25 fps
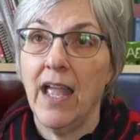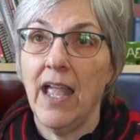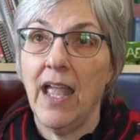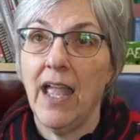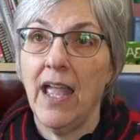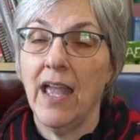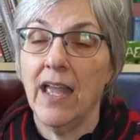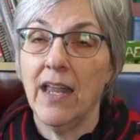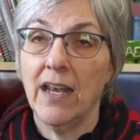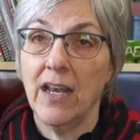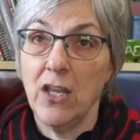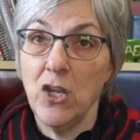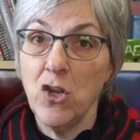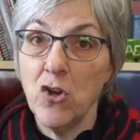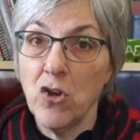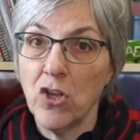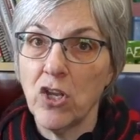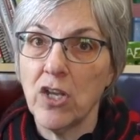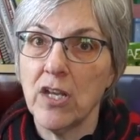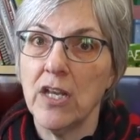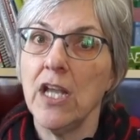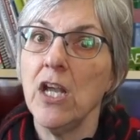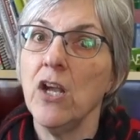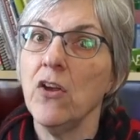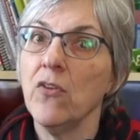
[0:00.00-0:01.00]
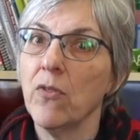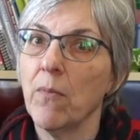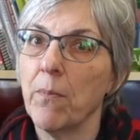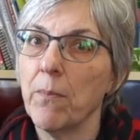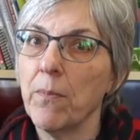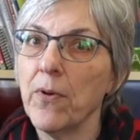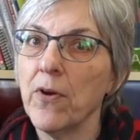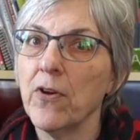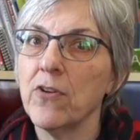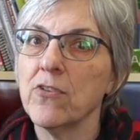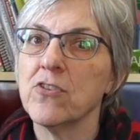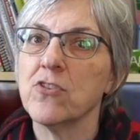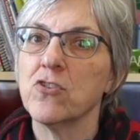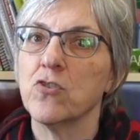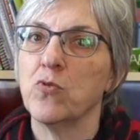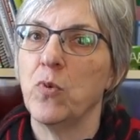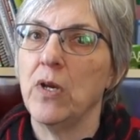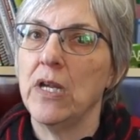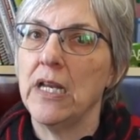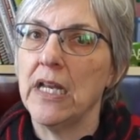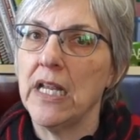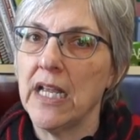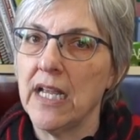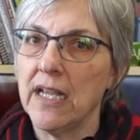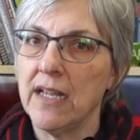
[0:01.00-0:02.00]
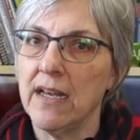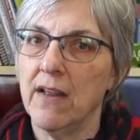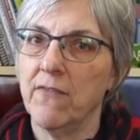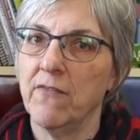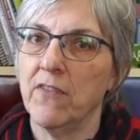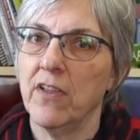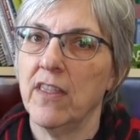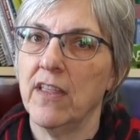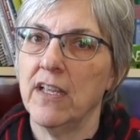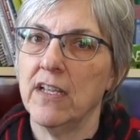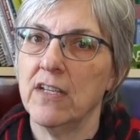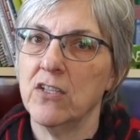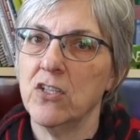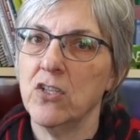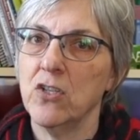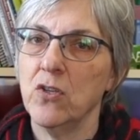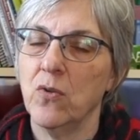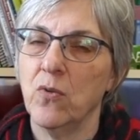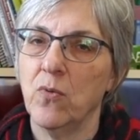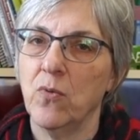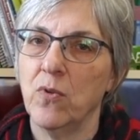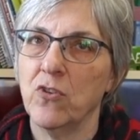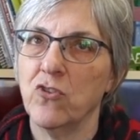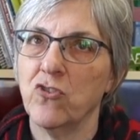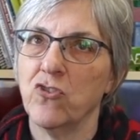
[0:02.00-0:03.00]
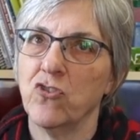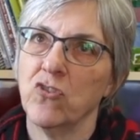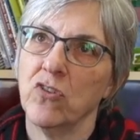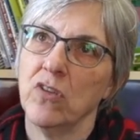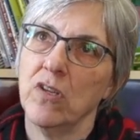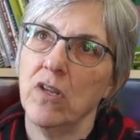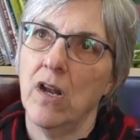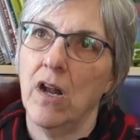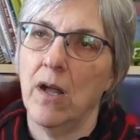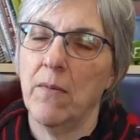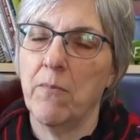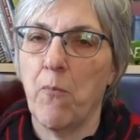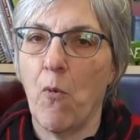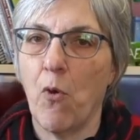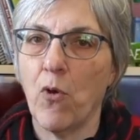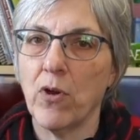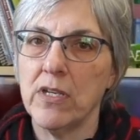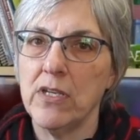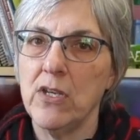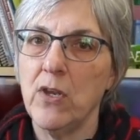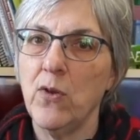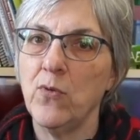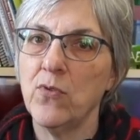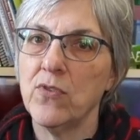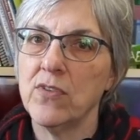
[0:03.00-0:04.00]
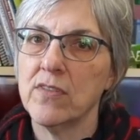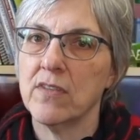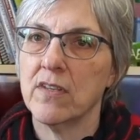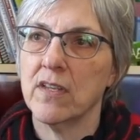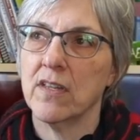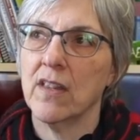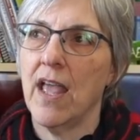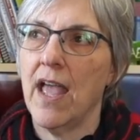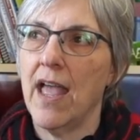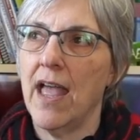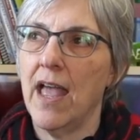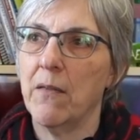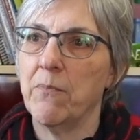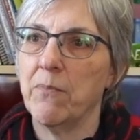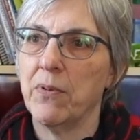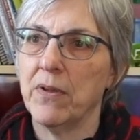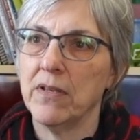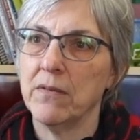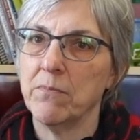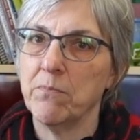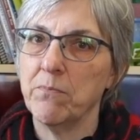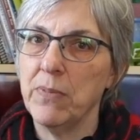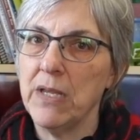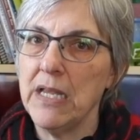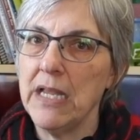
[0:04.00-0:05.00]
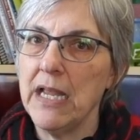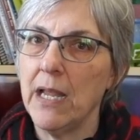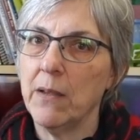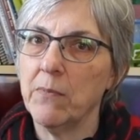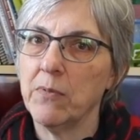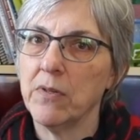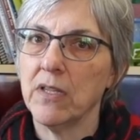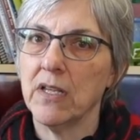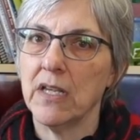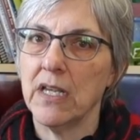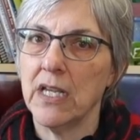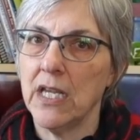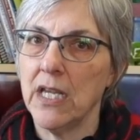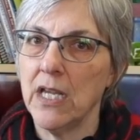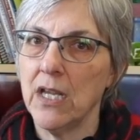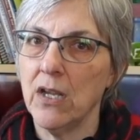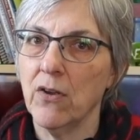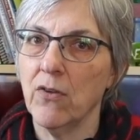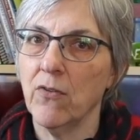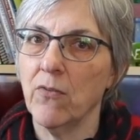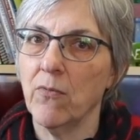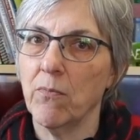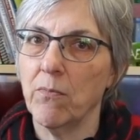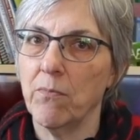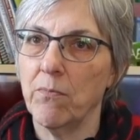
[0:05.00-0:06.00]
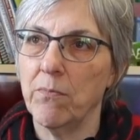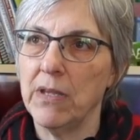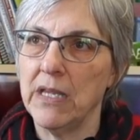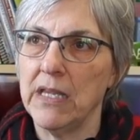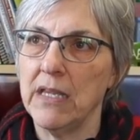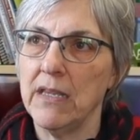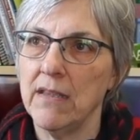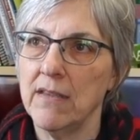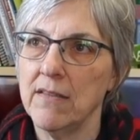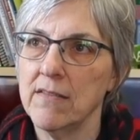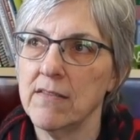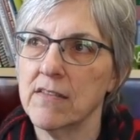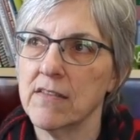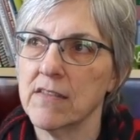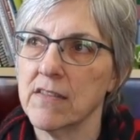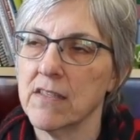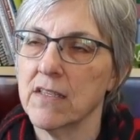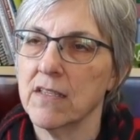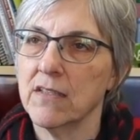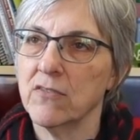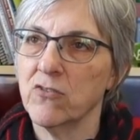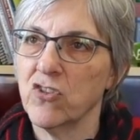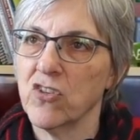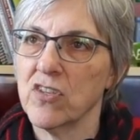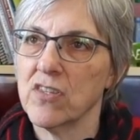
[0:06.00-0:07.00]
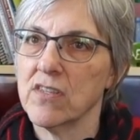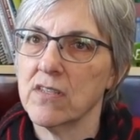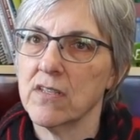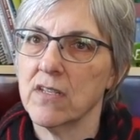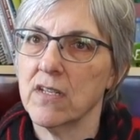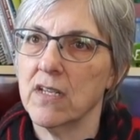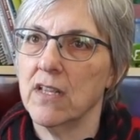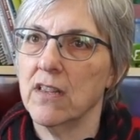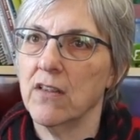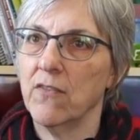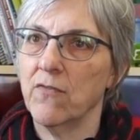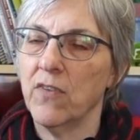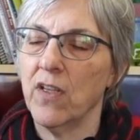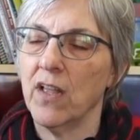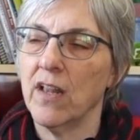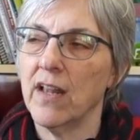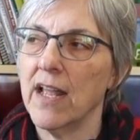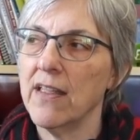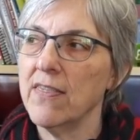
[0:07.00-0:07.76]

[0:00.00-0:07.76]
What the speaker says: And, you know, you could hear the birds tweeting and everything too, which, you know, I'm more used to that. But being able to hear bees just in the field.